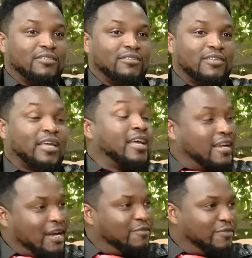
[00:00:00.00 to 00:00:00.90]
like, I
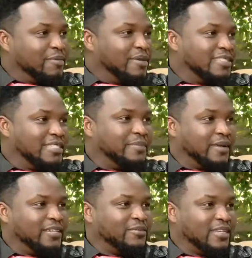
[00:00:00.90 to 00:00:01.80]
come from a deep
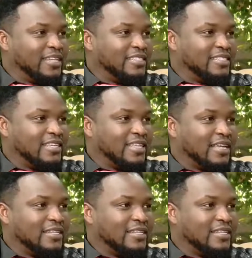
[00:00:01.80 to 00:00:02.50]
end when I say that.